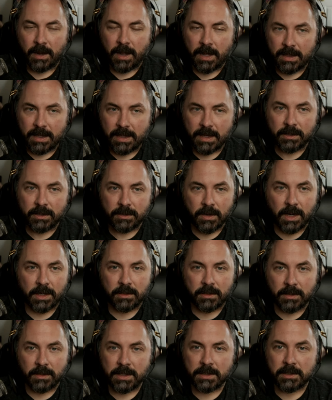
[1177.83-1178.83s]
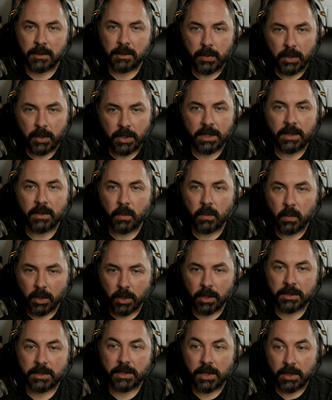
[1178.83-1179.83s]
think a director needs to put in the
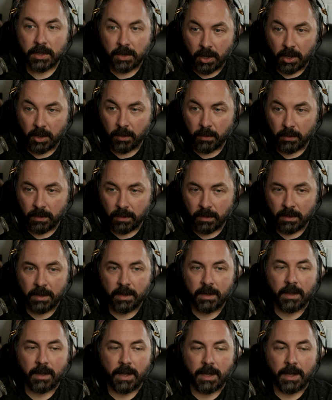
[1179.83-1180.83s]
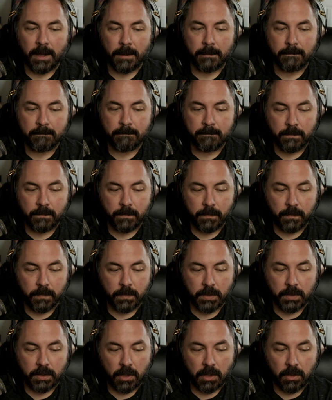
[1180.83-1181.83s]
work to know,
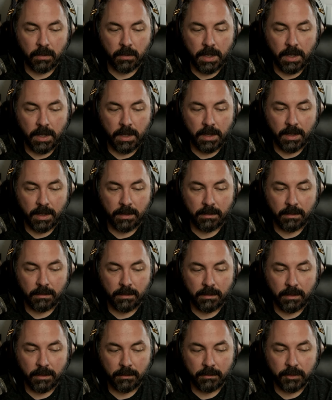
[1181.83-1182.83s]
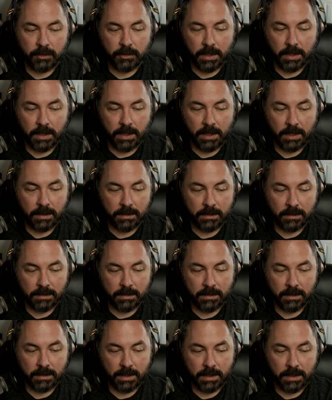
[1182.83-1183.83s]
So he can, you know, treat
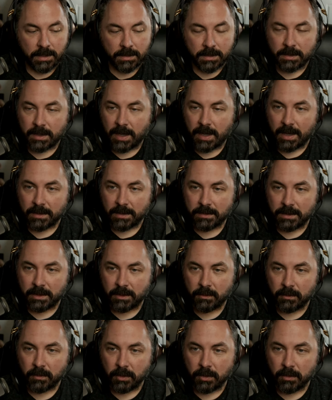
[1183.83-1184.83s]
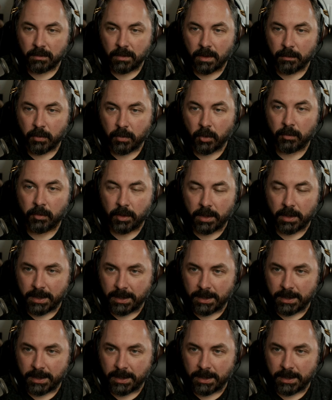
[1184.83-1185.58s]
his cast and crew appropriately.